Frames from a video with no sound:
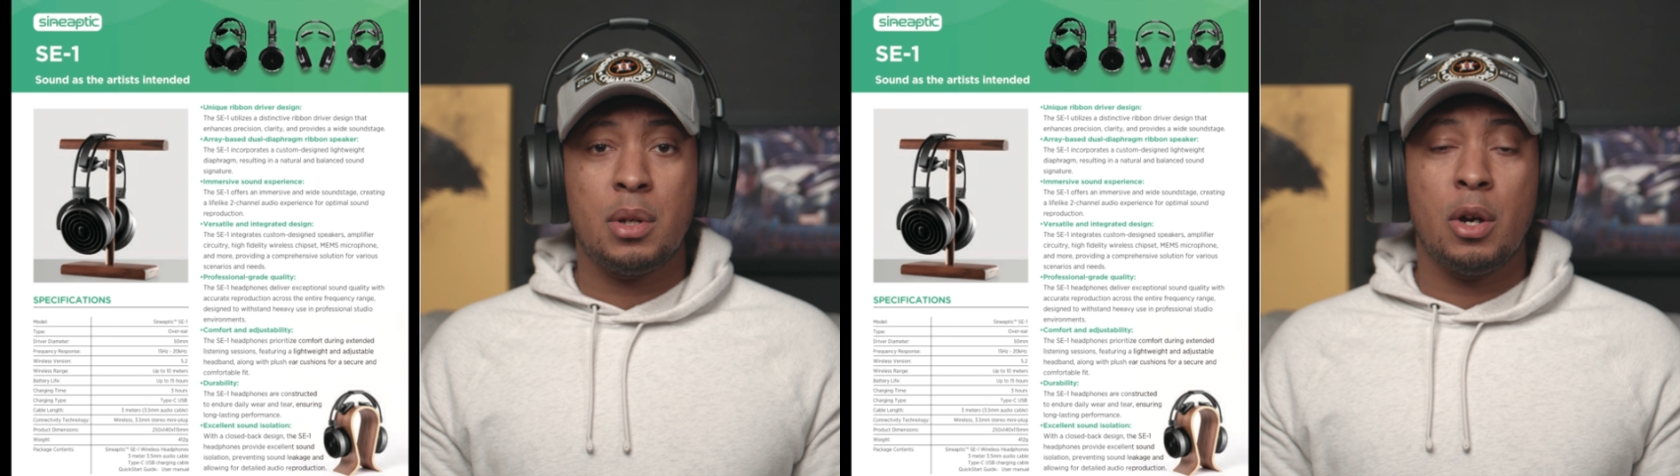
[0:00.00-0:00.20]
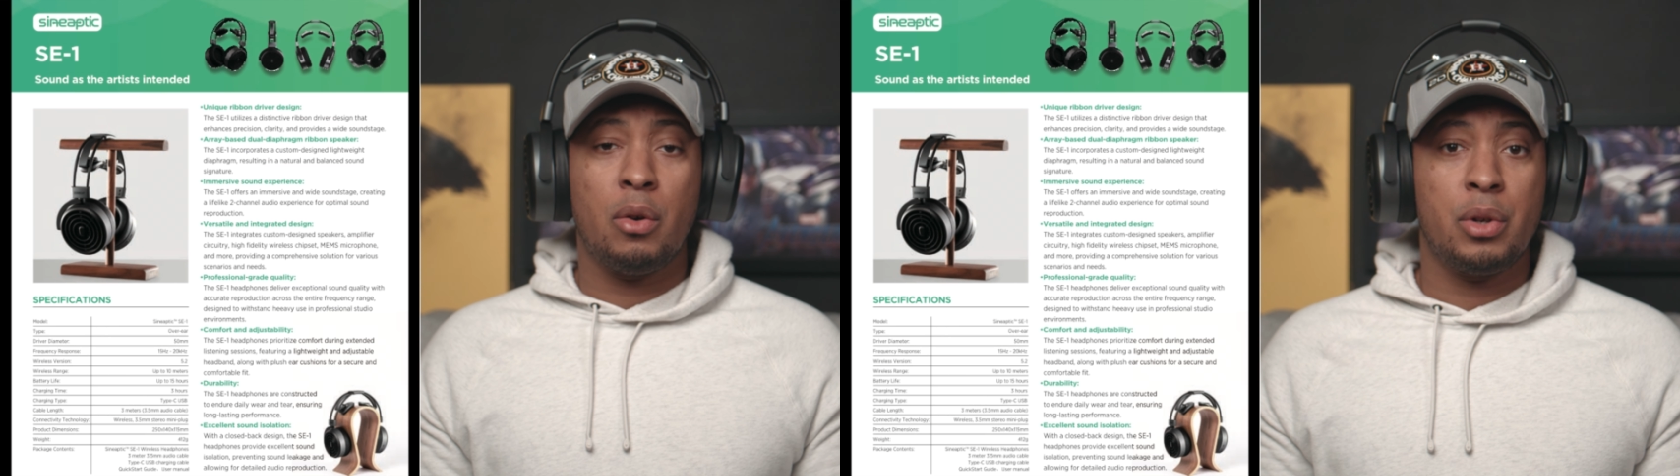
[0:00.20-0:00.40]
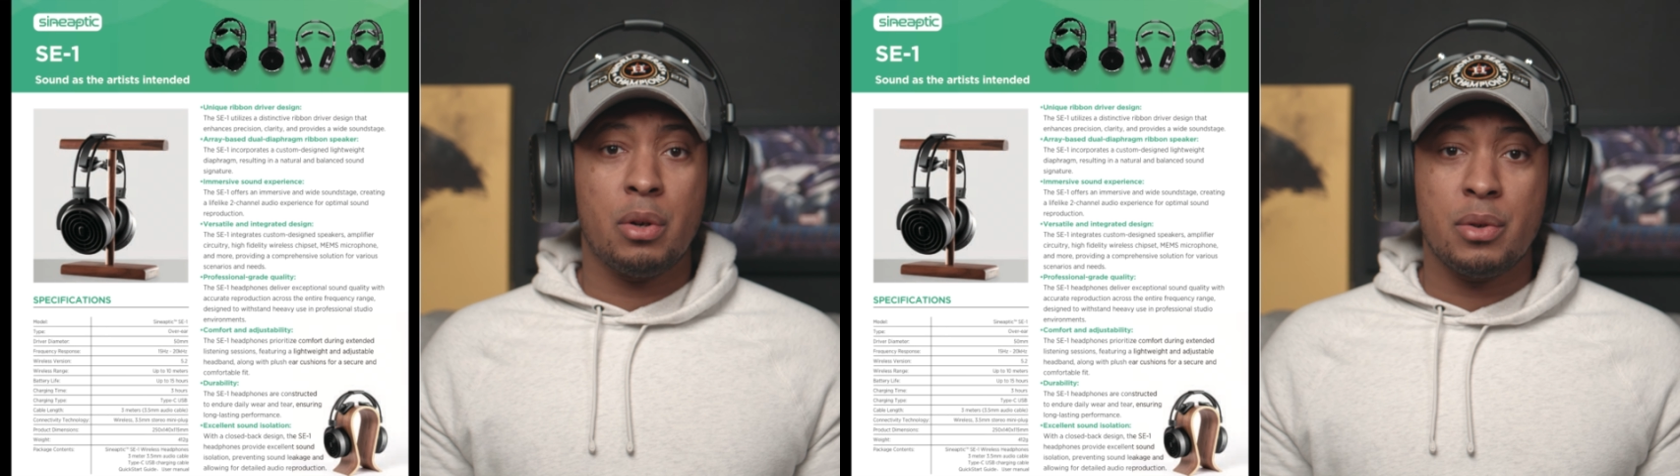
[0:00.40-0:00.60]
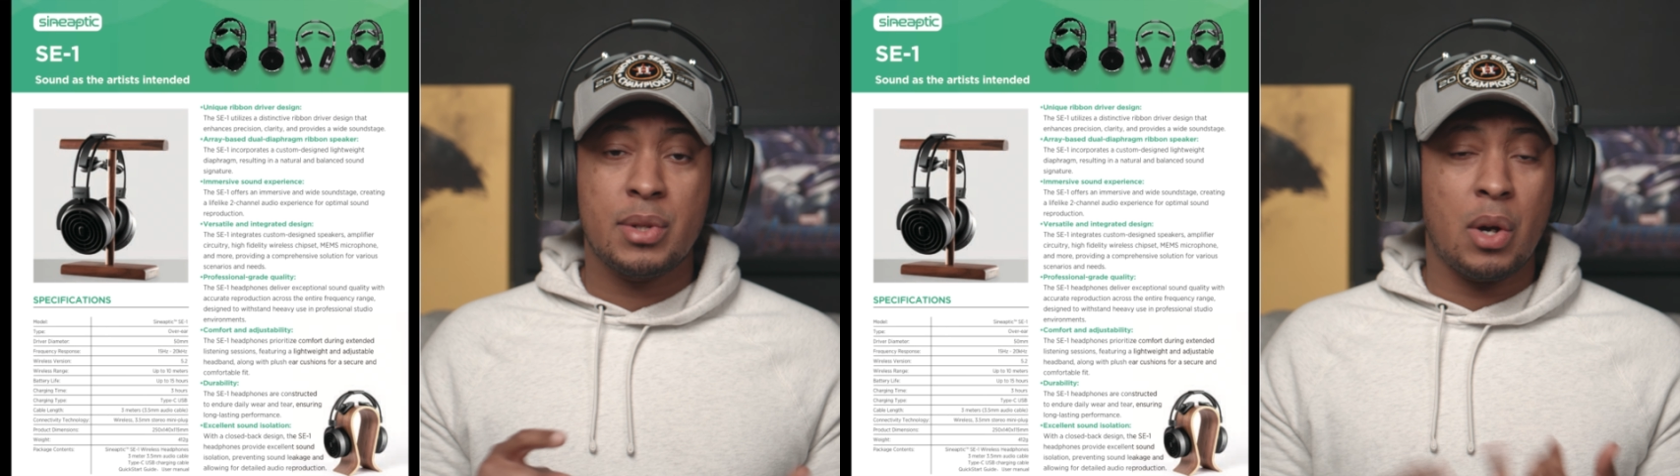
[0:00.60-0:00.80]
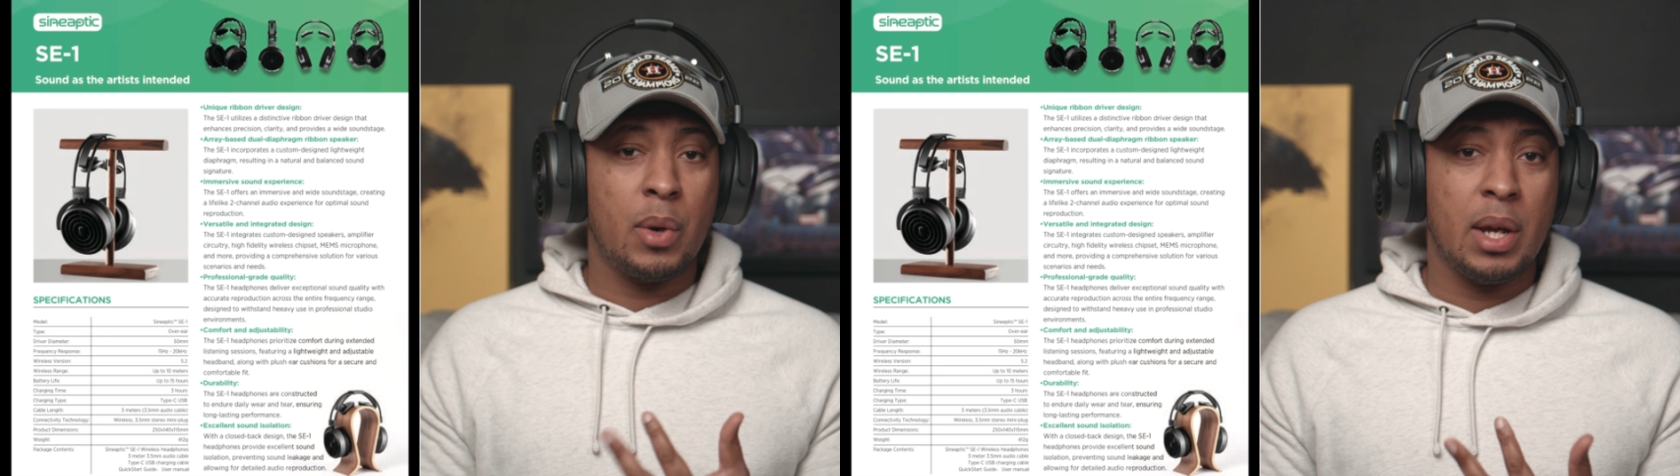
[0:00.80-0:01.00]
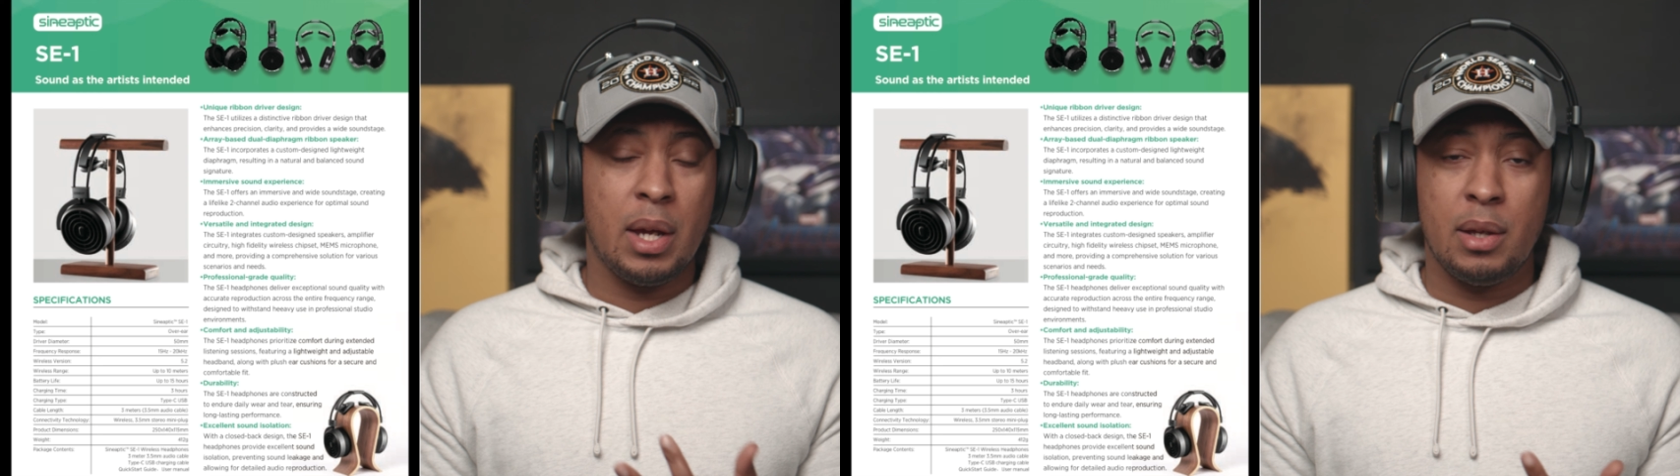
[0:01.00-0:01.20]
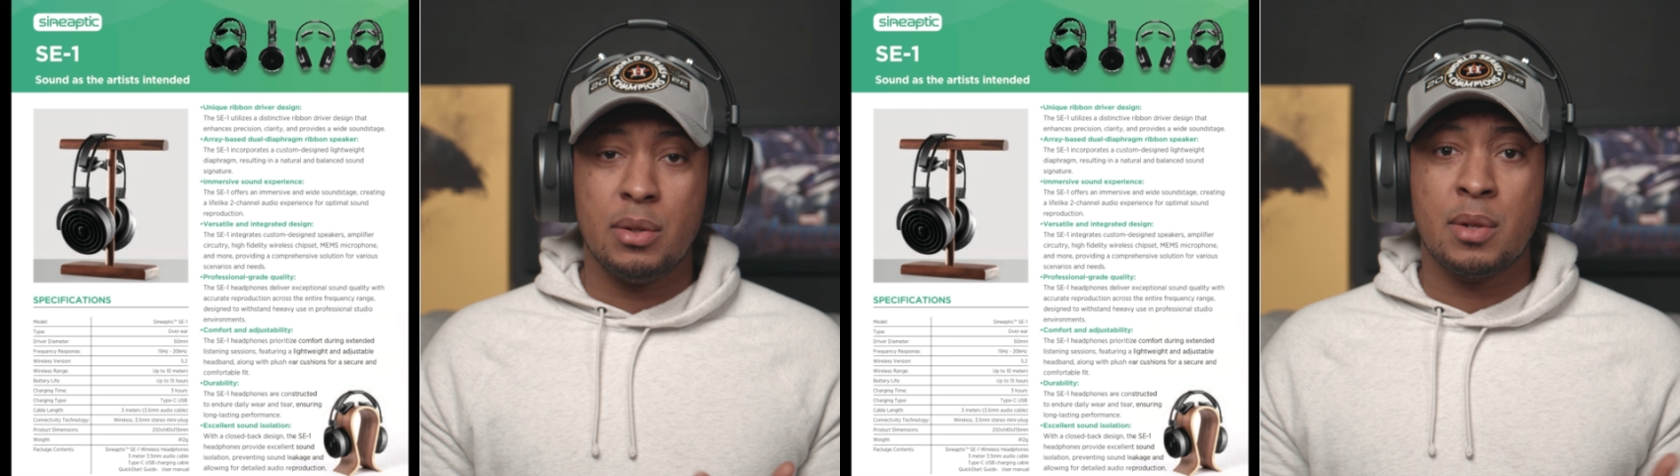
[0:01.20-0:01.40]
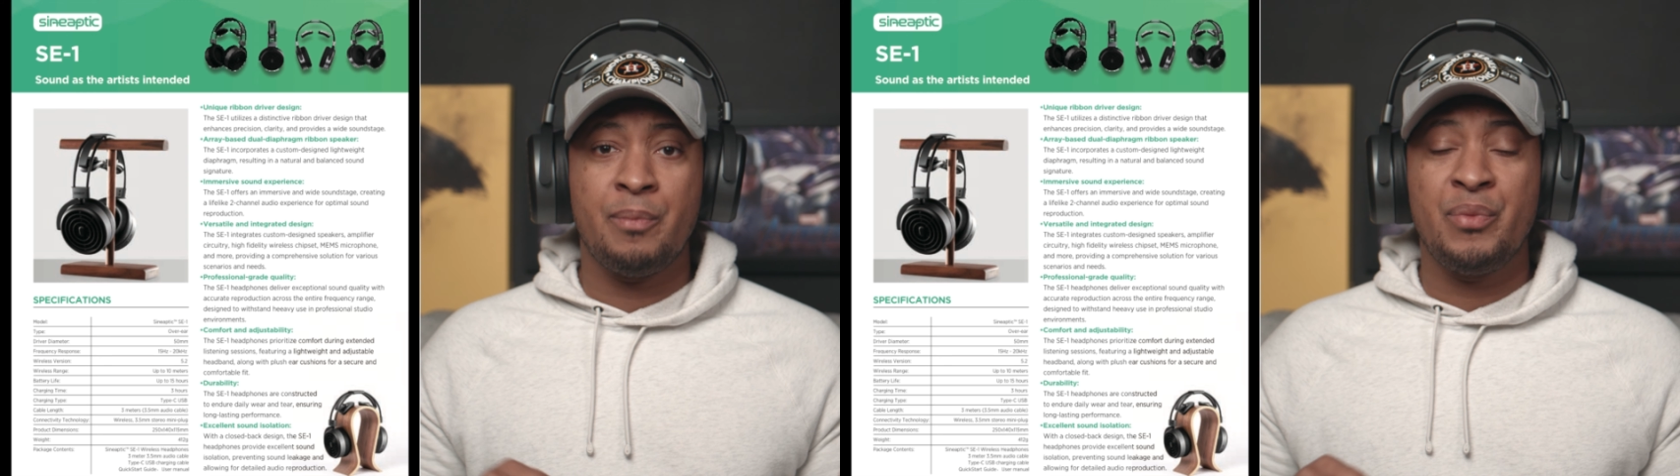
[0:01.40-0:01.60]
you know, your
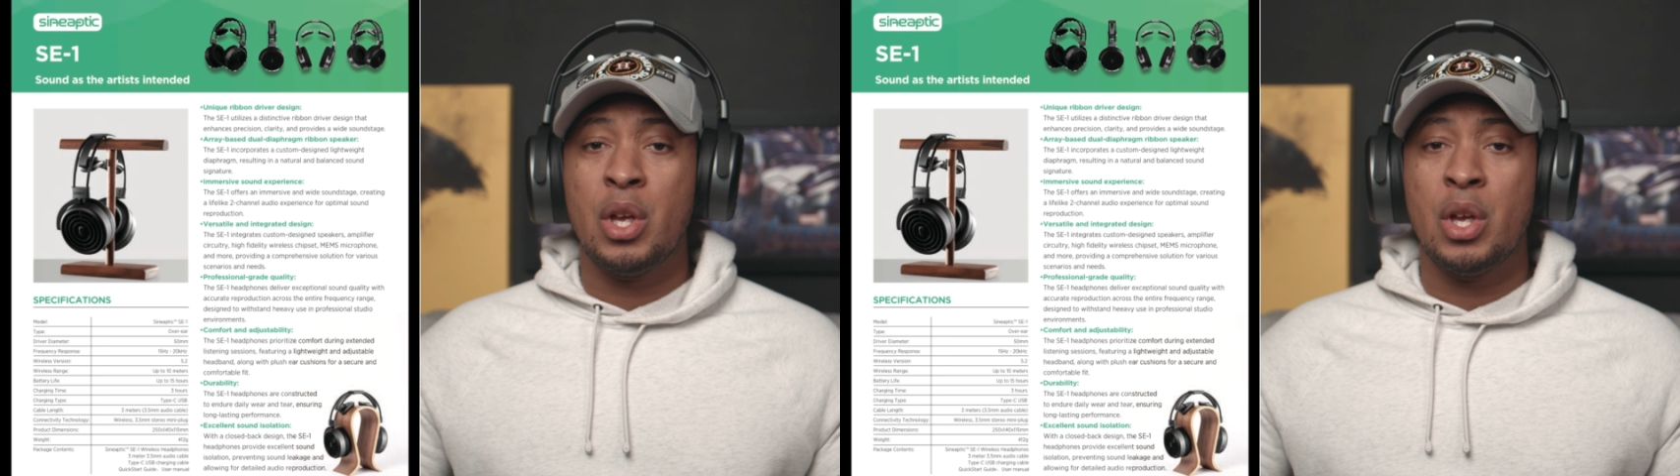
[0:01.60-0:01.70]
Sony's,